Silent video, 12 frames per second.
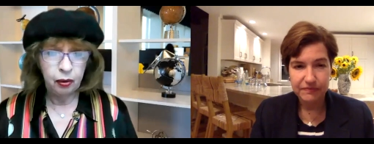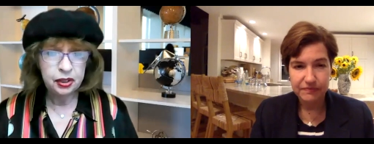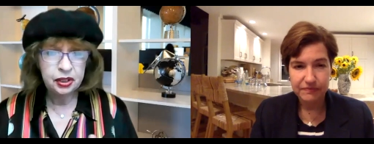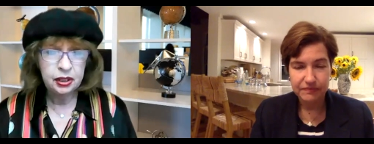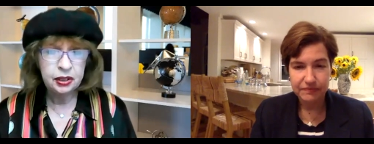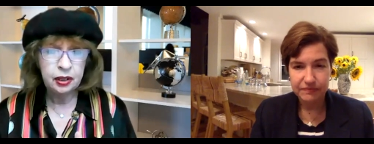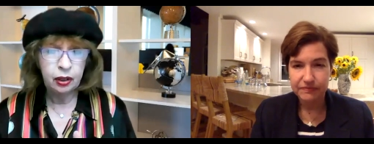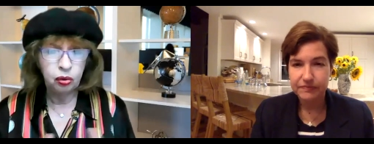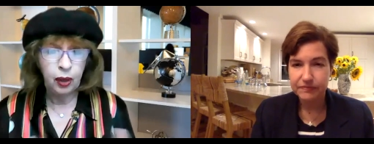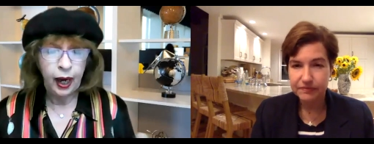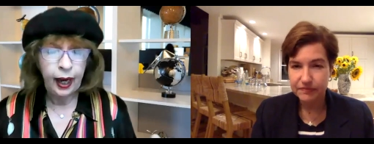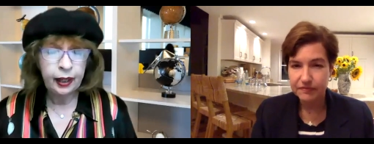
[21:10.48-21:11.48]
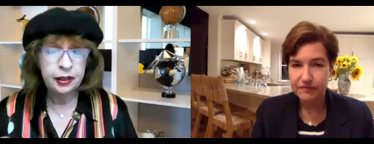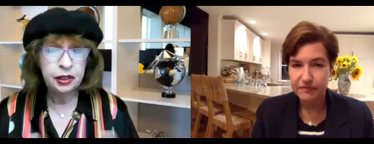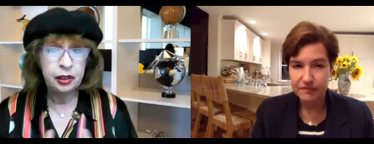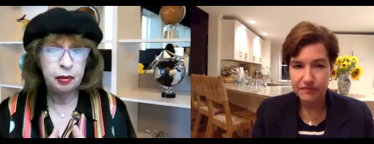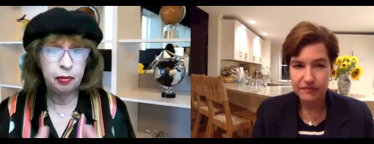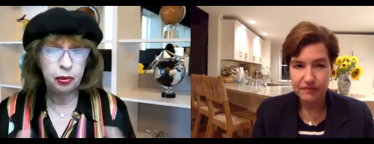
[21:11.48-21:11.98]
Speaker 1: Is this a crack? Is
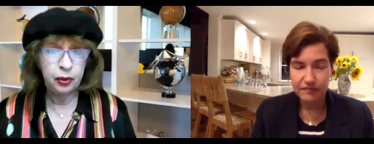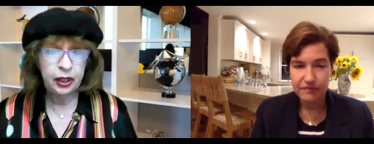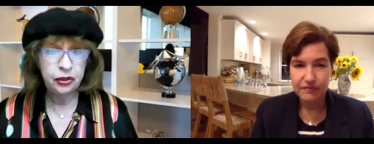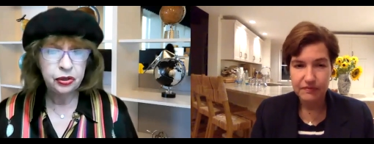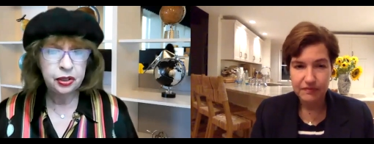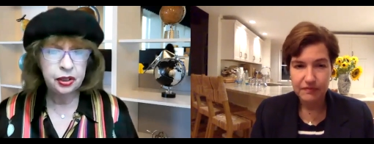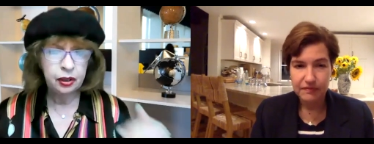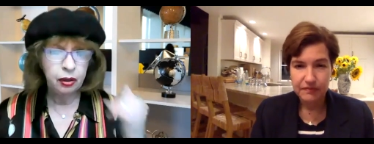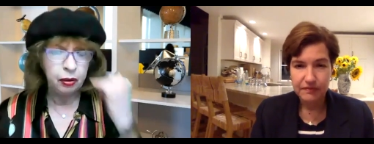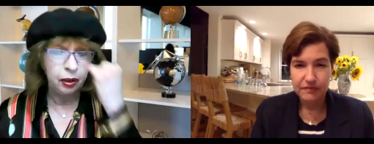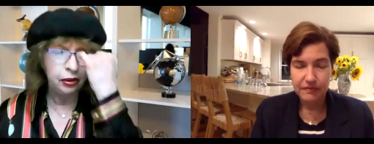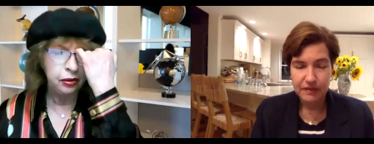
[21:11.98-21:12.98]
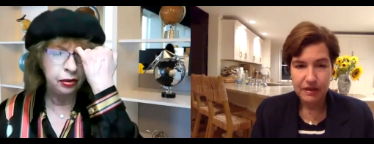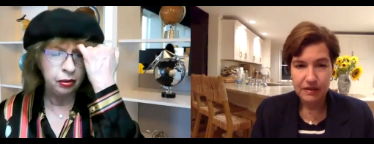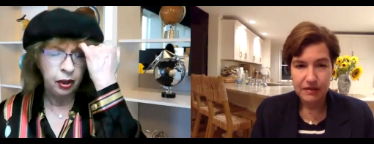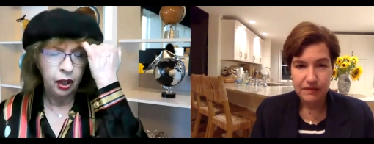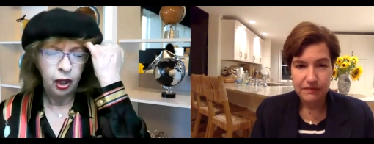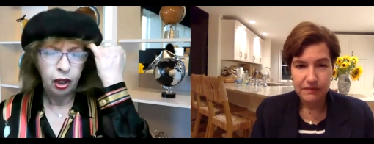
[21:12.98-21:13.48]
it a breach? Is it going
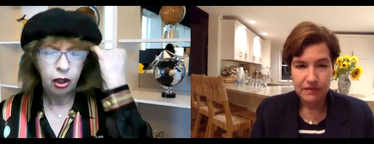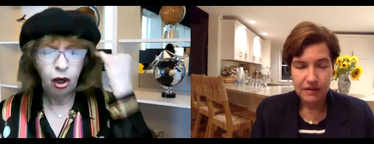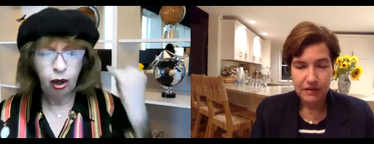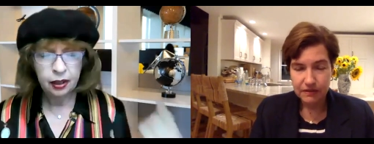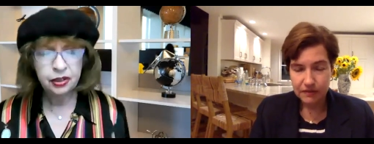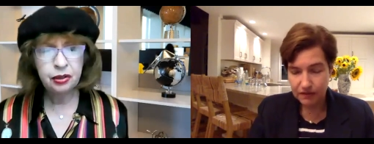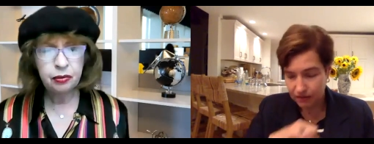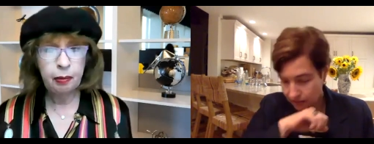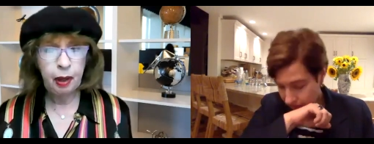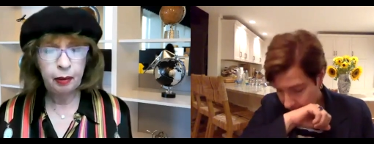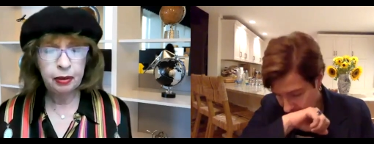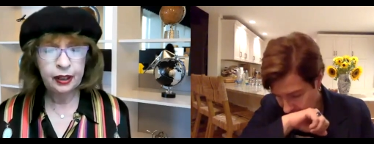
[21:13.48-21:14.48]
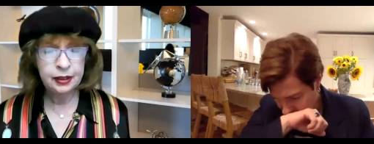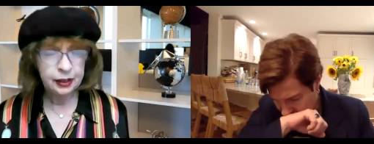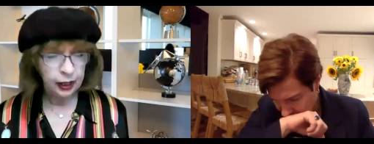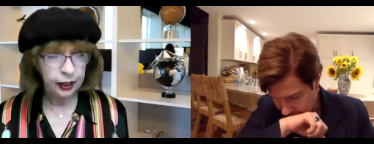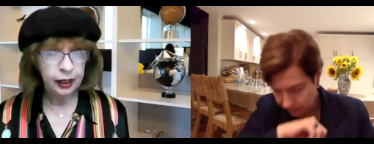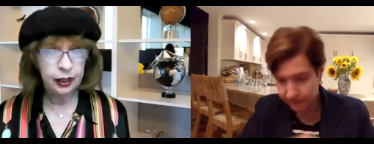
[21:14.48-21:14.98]
to cost the
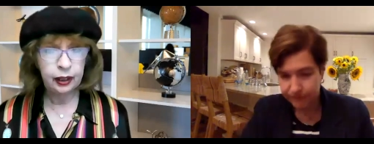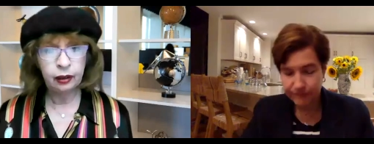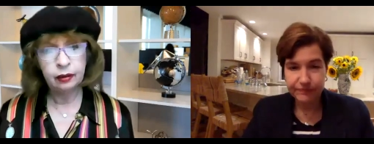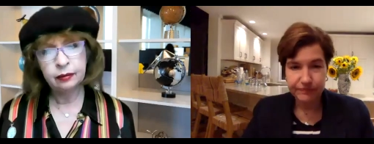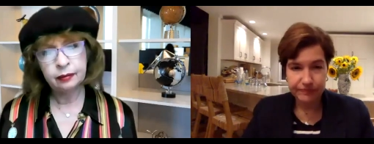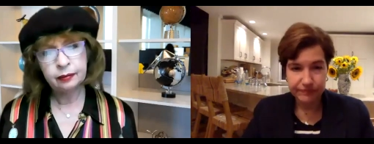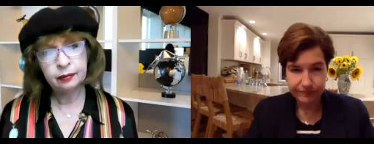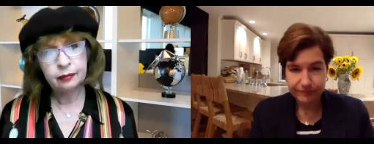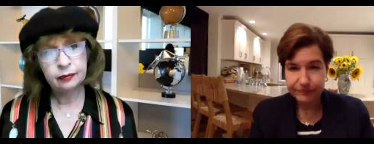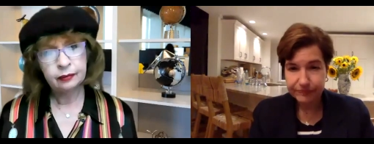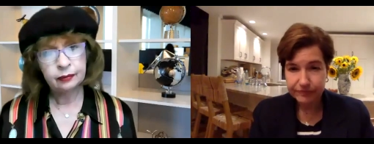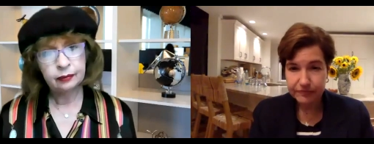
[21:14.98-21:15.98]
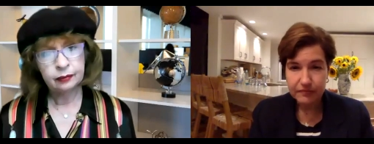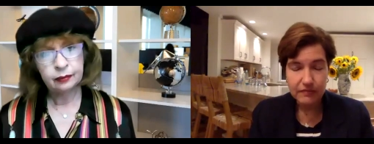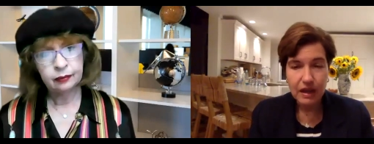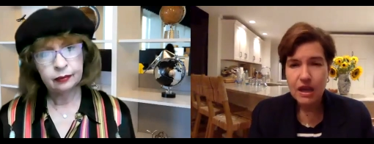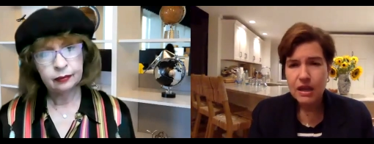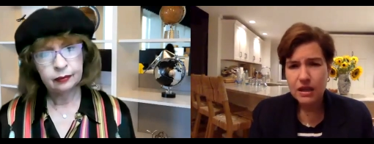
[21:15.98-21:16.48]
Republicans anything?
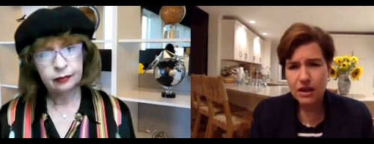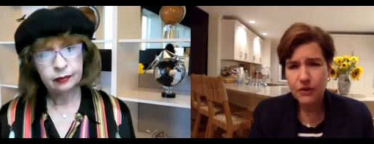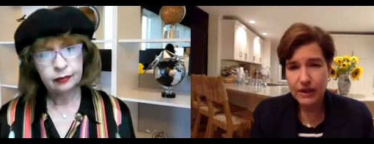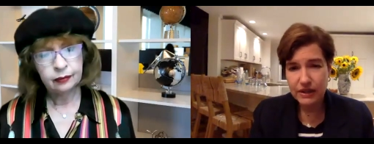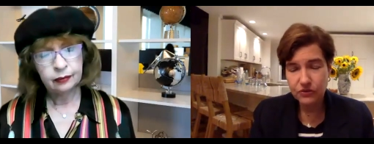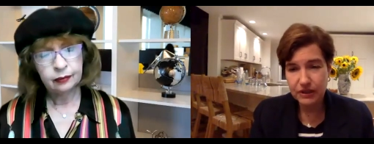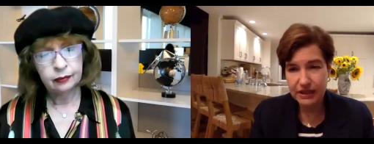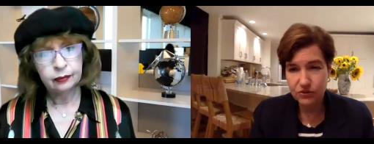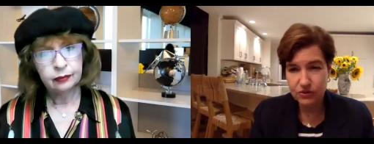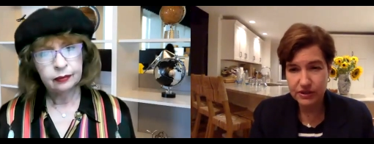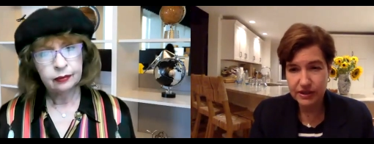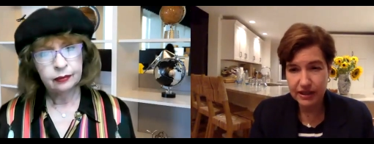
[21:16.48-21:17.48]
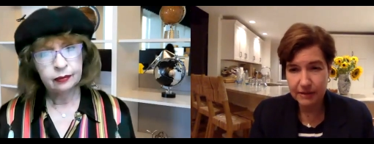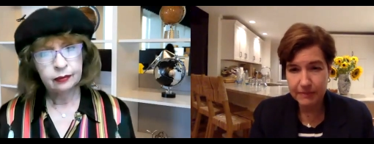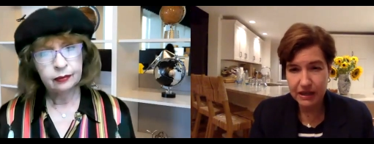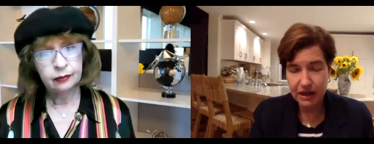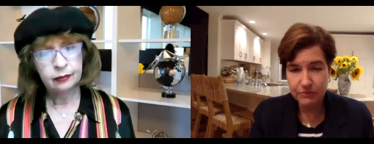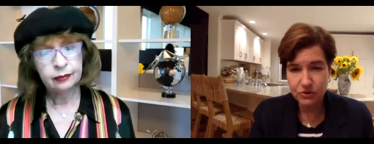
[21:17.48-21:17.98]
Speaker 2: You know, that's really interesting. I
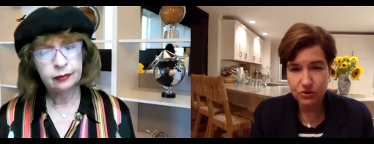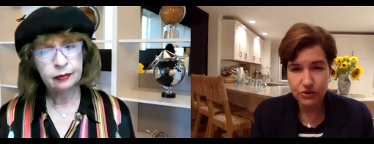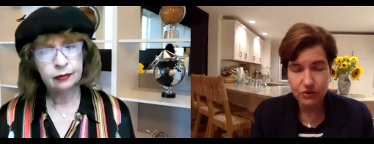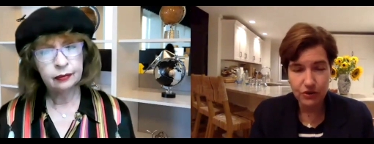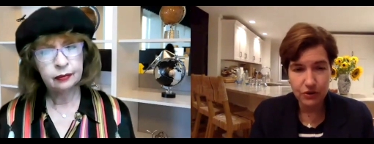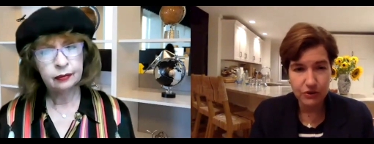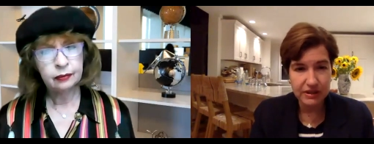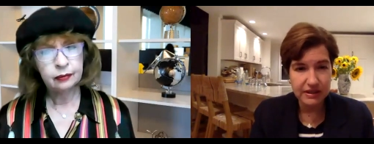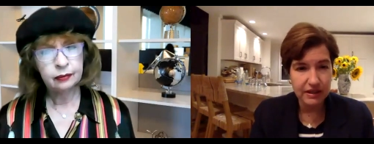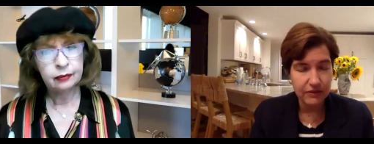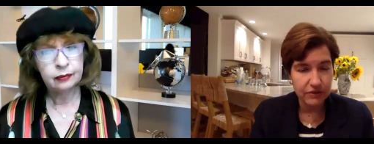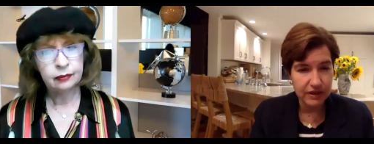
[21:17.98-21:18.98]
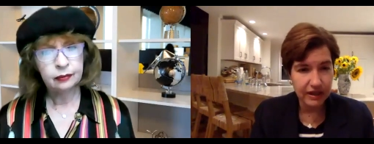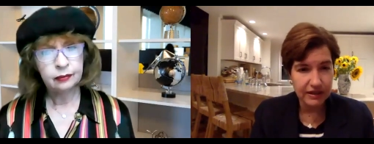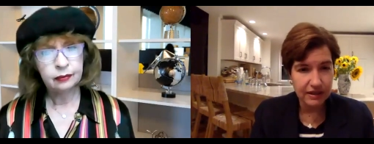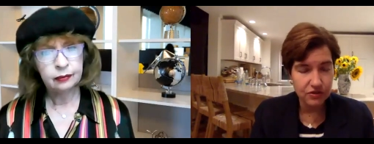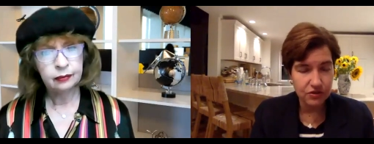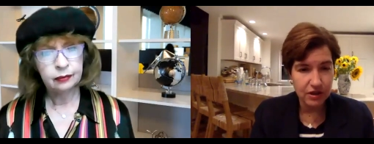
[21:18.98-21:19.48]
mean, I'm sure you noticed the other
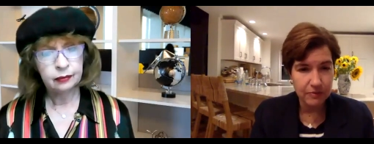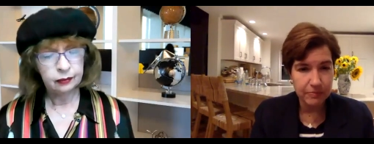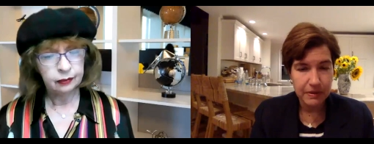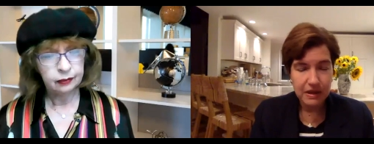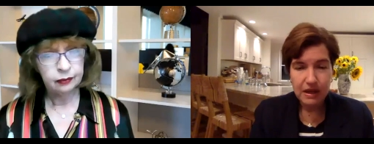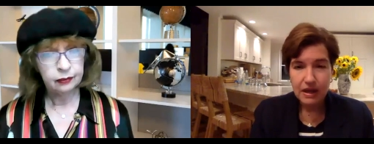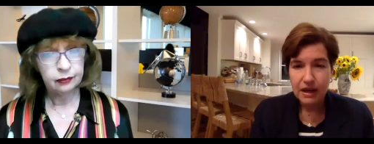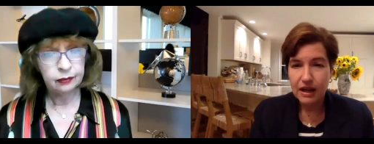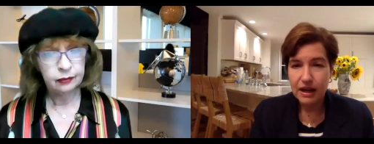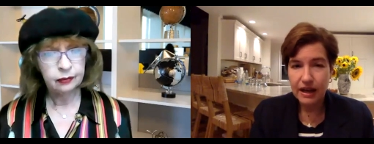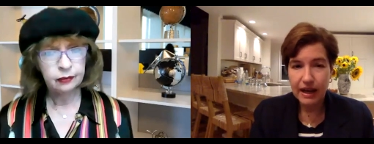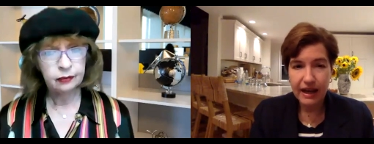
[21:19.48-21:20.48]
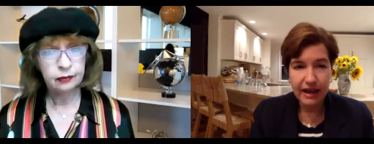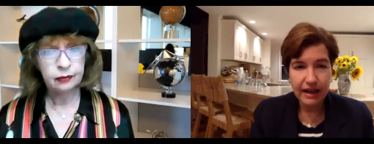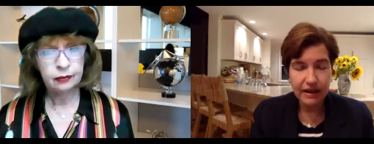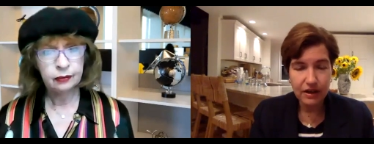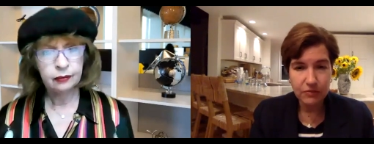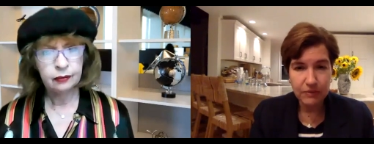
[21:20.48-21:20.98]
night that Trump uh,
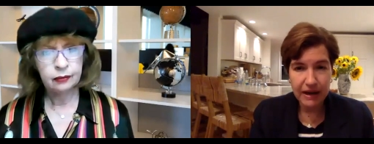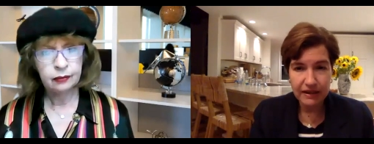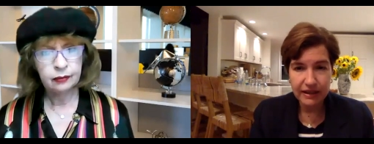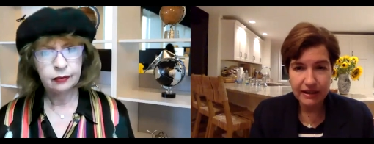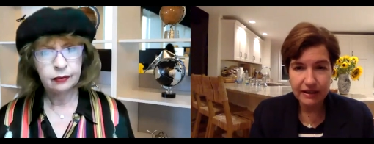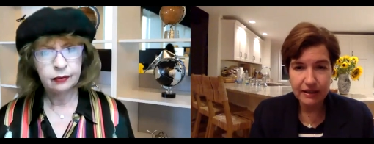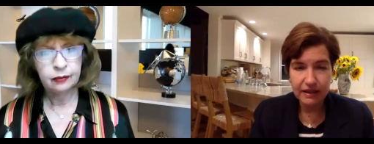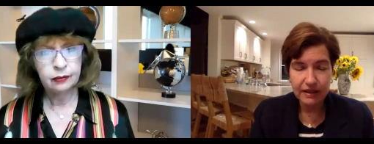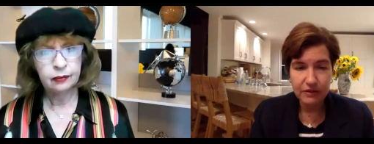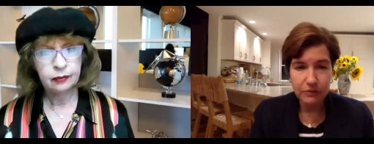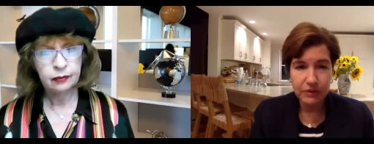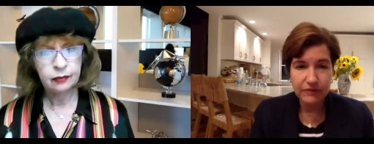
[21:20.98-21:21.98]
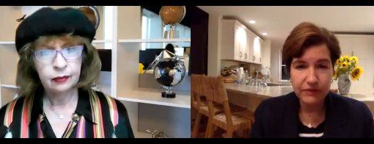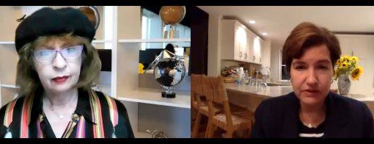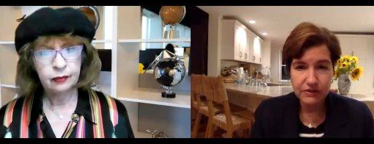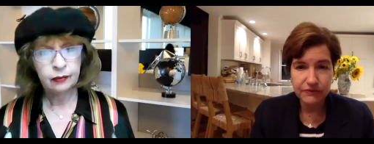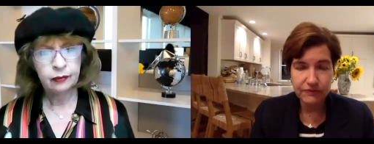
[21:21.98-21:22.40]
had a rally, uh, one of his